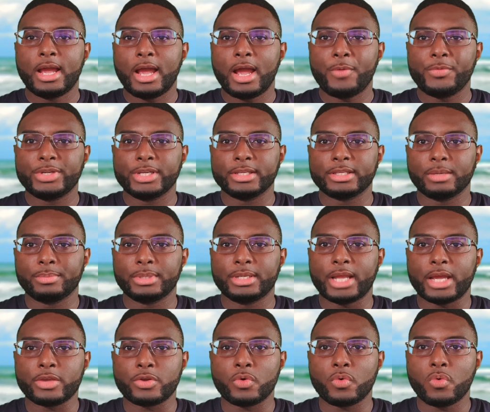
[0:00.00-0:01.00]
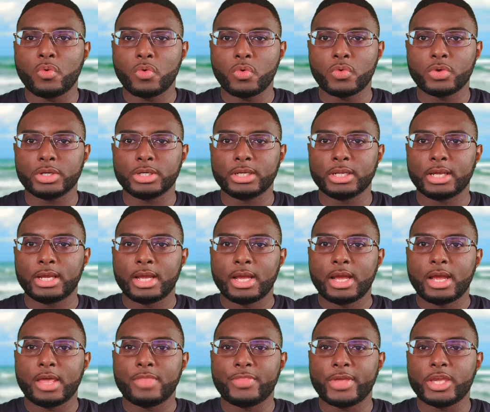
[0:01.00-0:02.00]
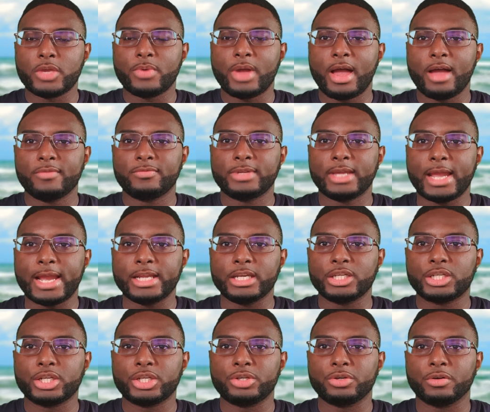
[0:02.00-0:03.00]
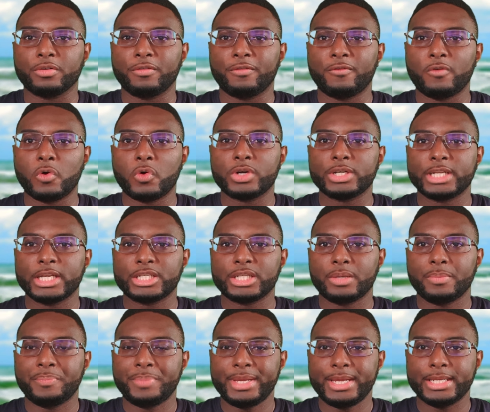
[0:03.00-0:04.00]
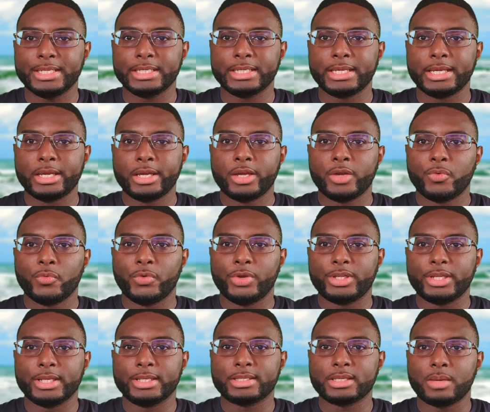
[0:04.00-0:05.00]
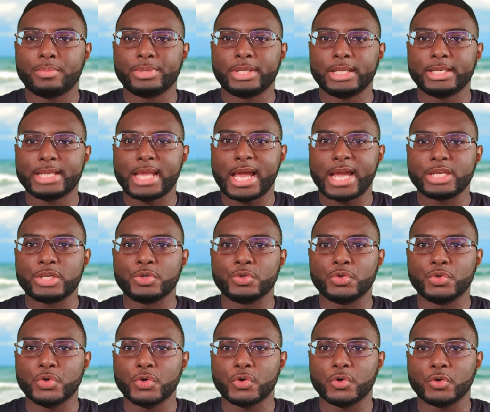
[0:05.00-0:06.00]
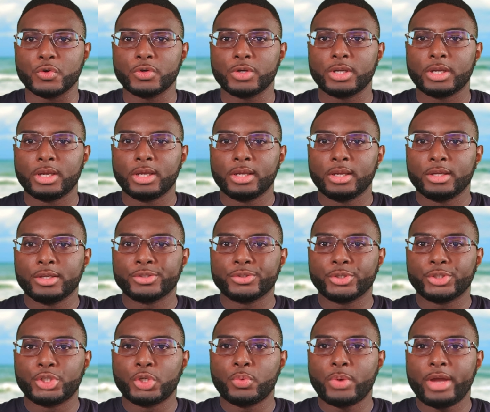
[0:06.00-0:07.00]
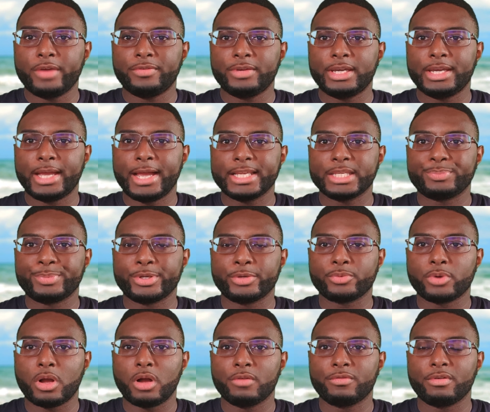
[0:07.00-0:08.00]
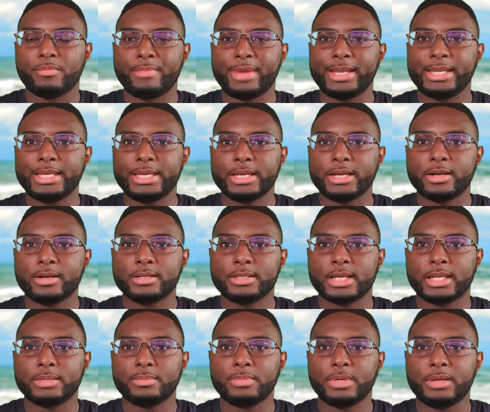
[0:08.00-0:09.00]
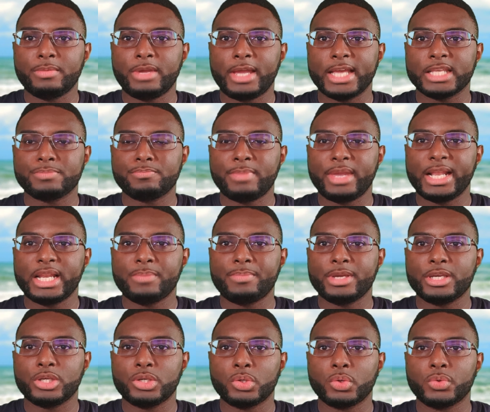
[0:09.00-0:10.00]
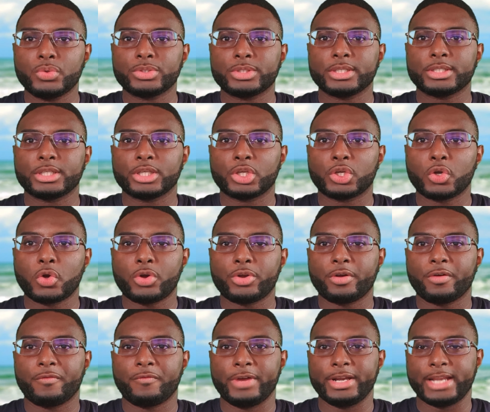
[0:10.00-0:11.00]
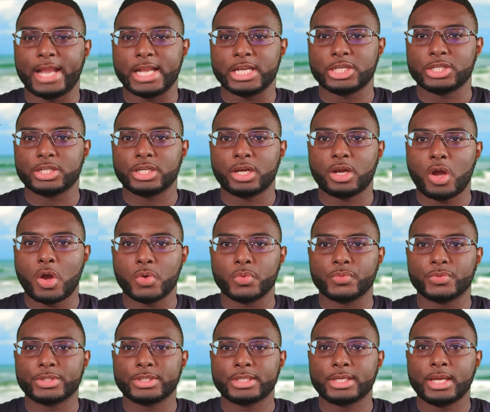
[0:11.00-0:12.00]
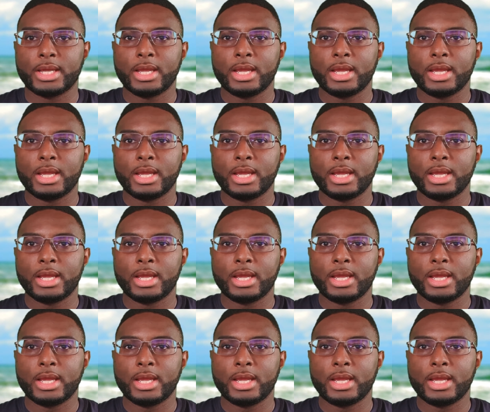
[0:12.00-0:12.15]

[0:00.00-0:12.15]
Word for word: which is something that you own, and then you have to enter your four-digit PIN, which is something that you know. So two F A has been around for many years and it has mainly been used to secure your financial accounts.